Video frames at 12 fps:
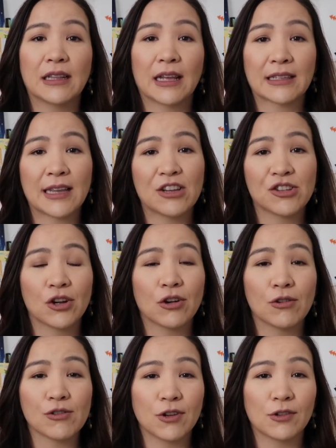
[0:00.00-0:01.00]
lactation
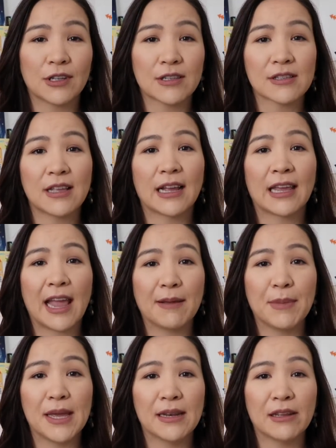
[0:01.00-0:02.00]
consultants that
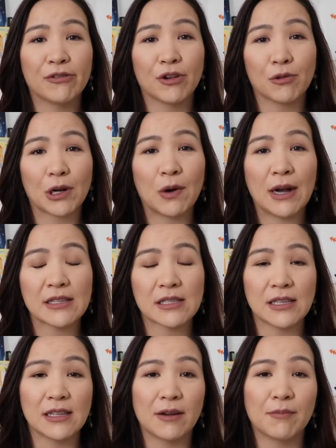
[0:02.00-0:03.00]
came in if you
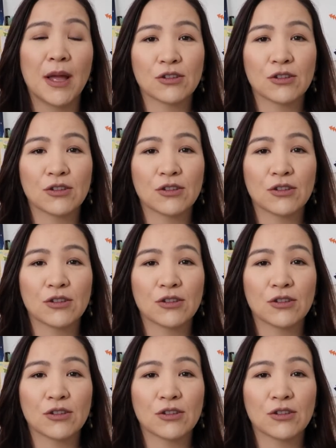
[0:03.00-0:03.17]
requested them